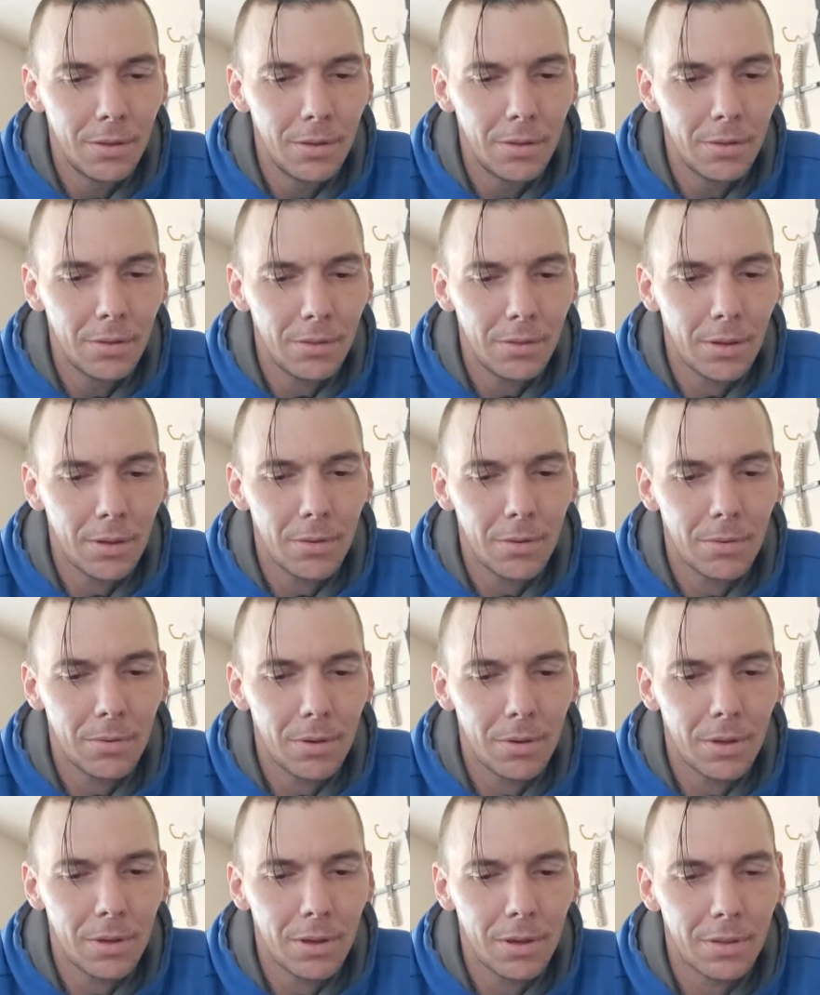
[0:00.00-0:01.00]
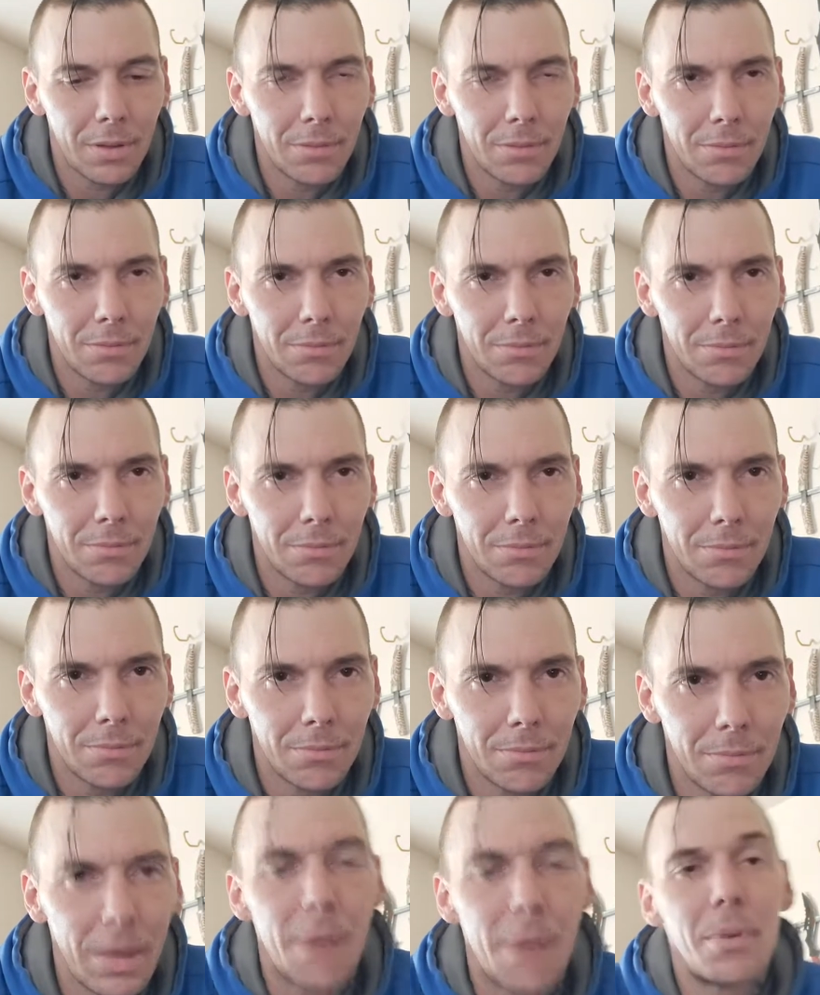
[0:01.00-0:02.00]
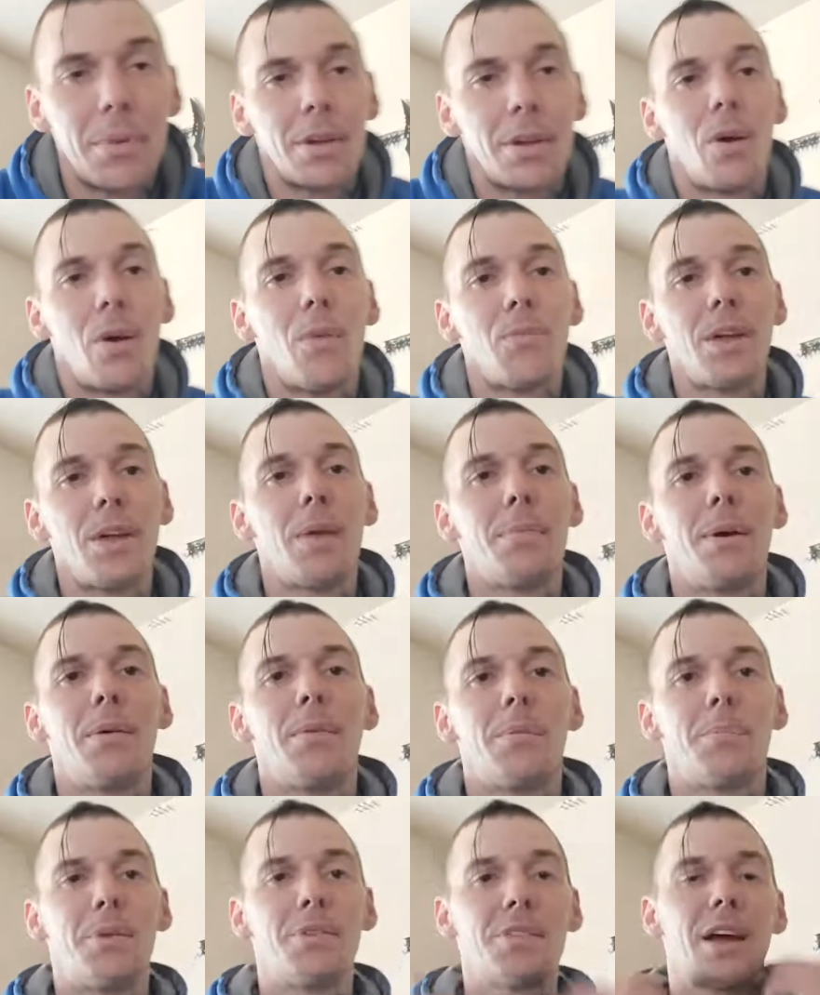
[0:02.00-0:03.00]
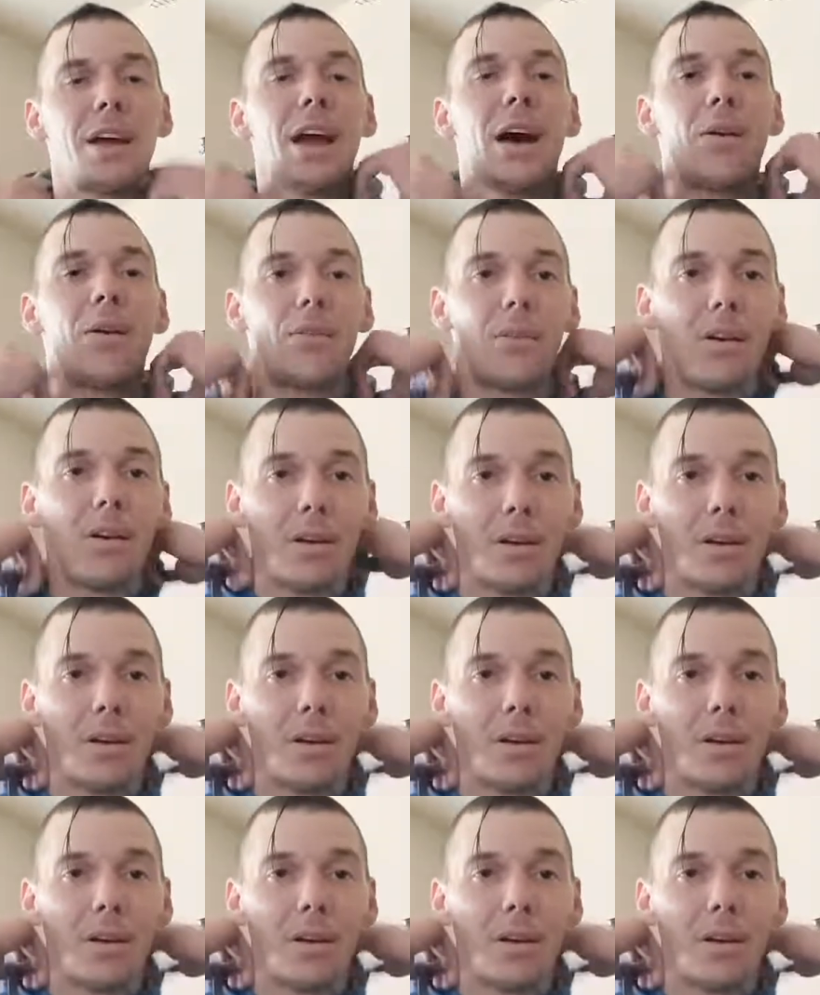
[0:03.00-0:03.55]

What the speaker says: So yeah, but hopefully I'll be able to put that out.